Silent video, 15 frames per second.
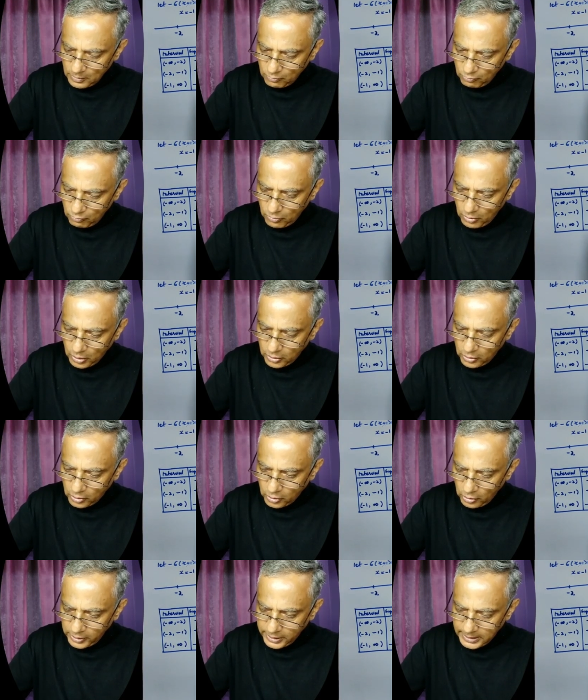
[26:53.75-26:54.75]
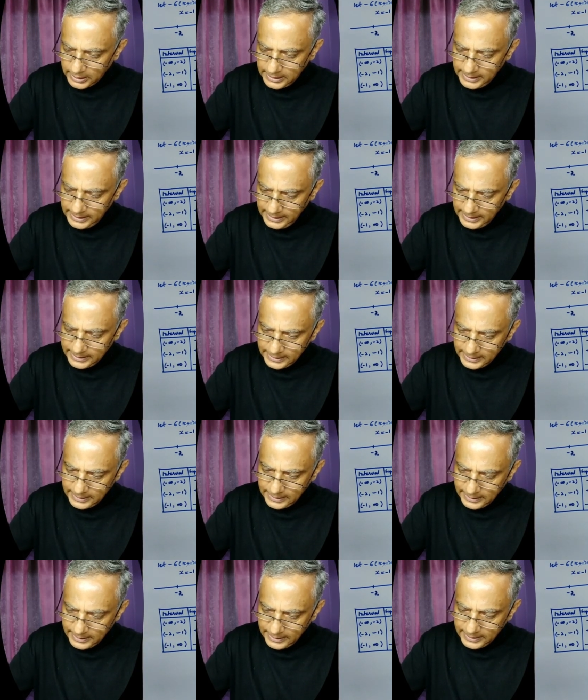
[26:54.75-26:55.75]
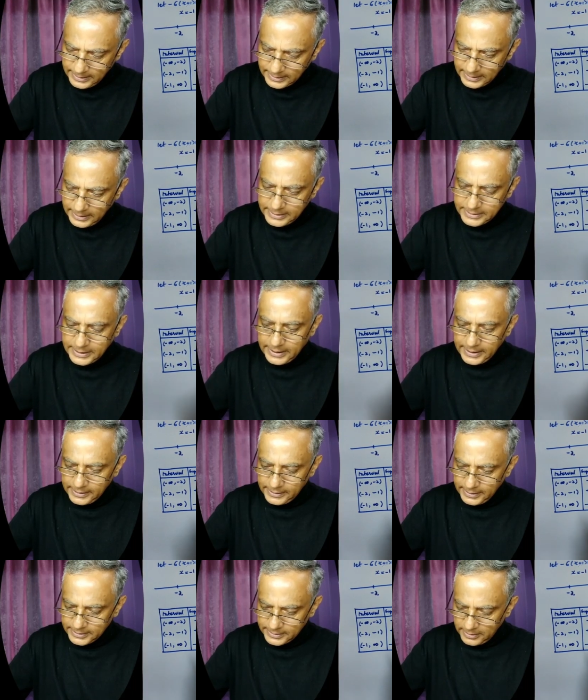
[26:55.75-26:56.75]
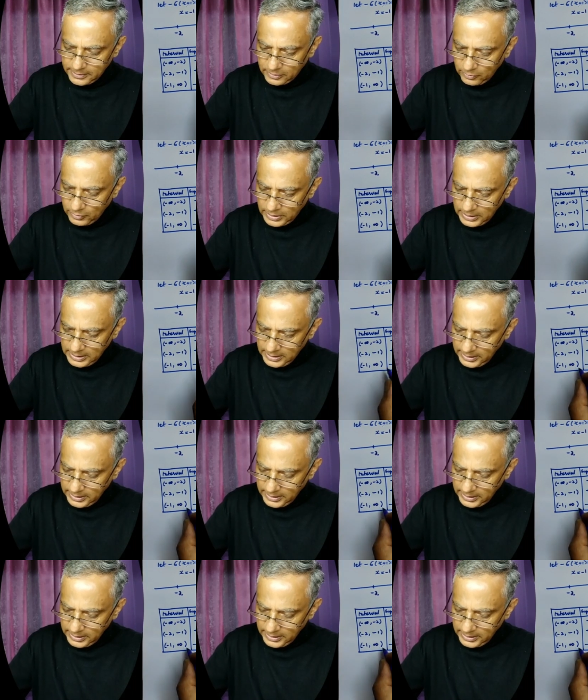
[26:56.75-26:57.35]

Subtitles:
monotonically increasing in this interval.